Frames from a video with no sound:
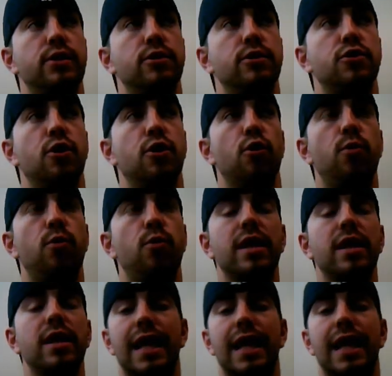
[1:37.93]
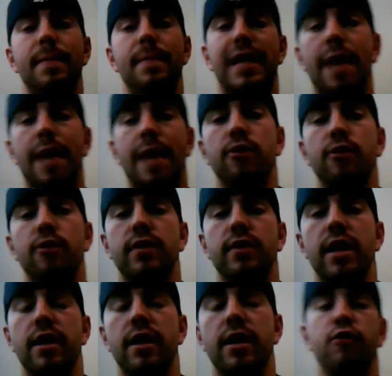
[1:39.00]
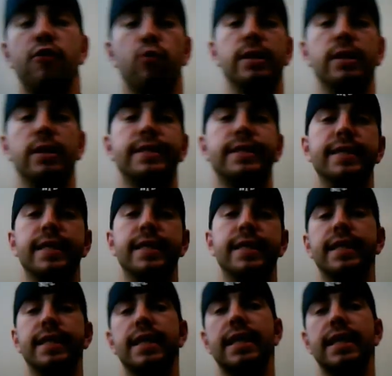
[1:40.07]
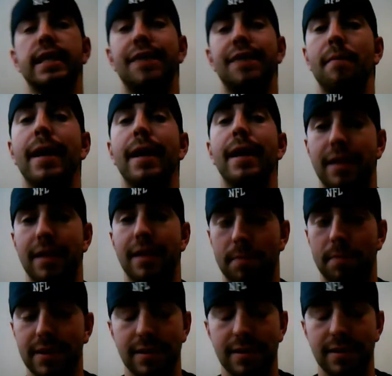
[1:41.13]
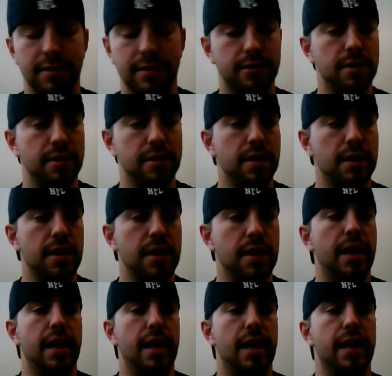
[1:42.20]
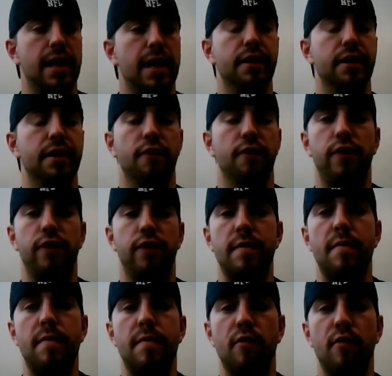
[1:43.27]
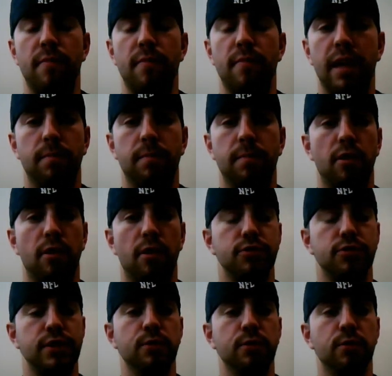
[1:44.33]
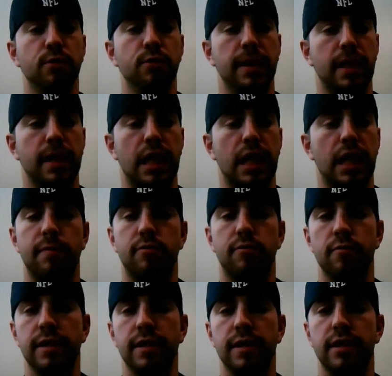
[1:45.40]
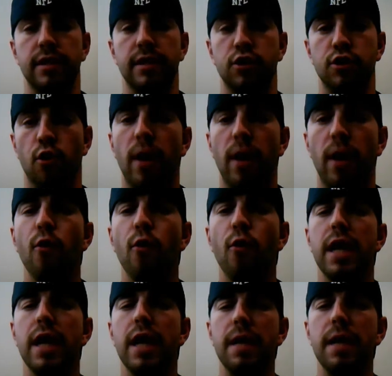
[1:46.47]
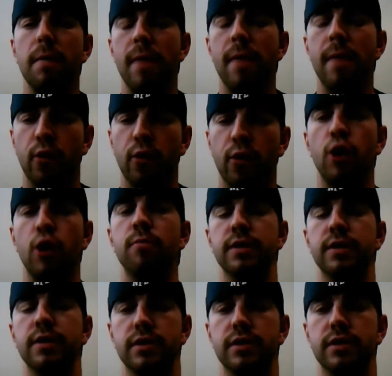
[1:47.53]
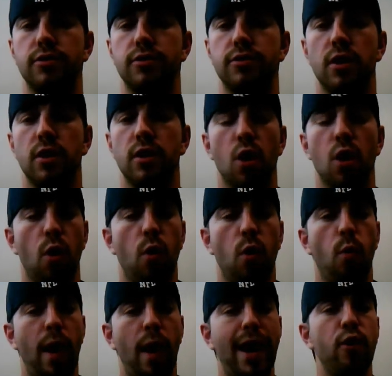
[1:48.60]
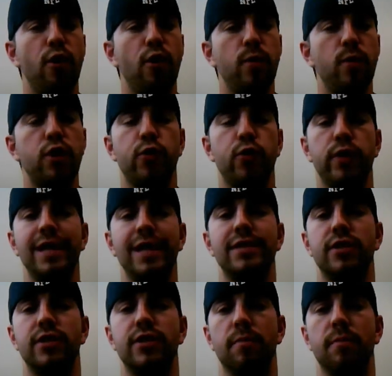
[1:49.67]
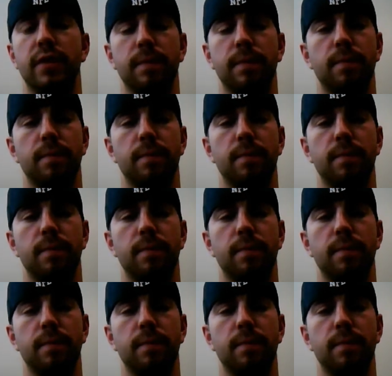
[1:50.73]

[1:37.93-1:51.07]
So quickly I became interested in giving back to business. And a family member of mine, Paul Steele, came up to me and said, why don't we make our own business? Why don't we create something?